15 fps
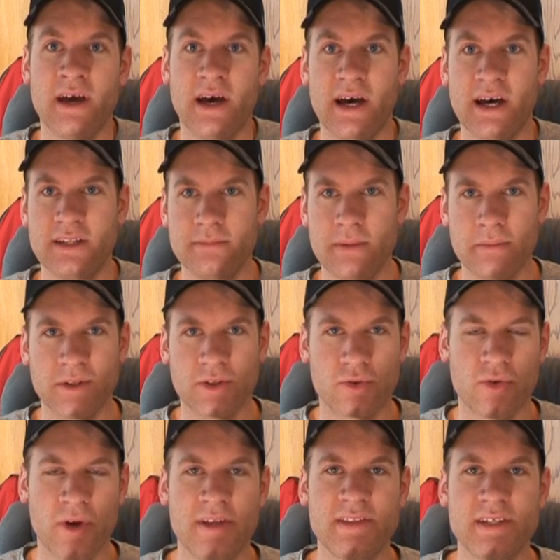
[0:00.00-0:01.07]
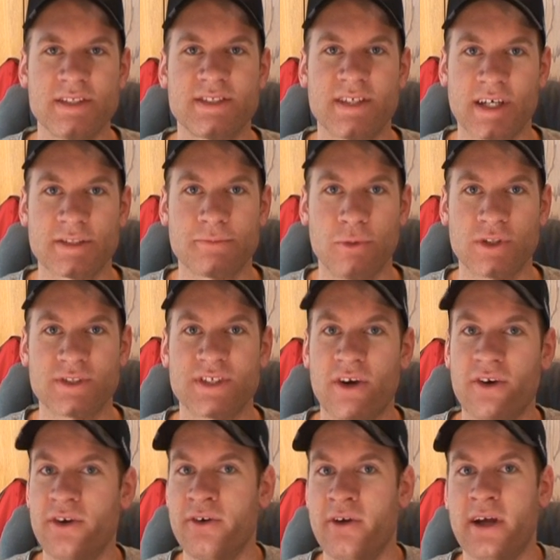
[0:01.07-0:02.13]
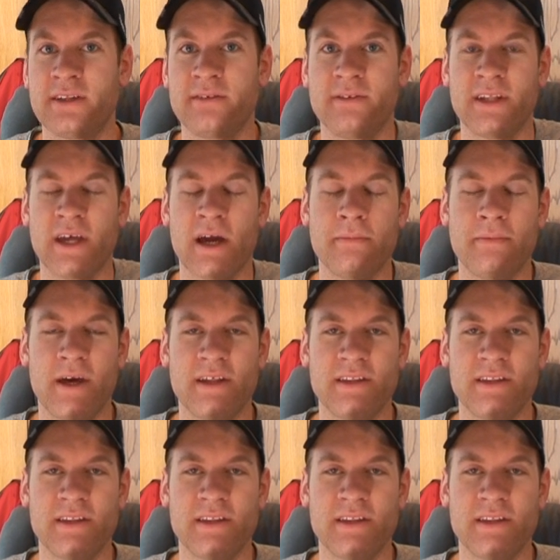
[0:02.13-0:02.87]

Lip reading: to be able to create these textbooks that are interactive in the iPad,